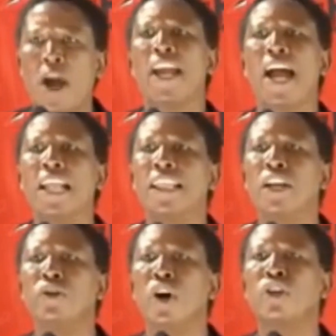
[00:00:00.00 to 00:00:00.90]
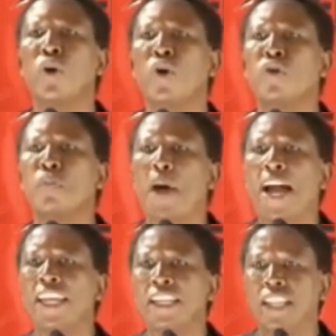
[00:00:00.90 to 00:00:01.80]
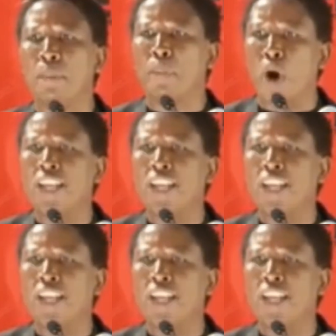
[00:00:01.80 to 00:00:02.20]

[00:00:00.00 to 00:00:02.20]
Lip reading: Why are they not occupying the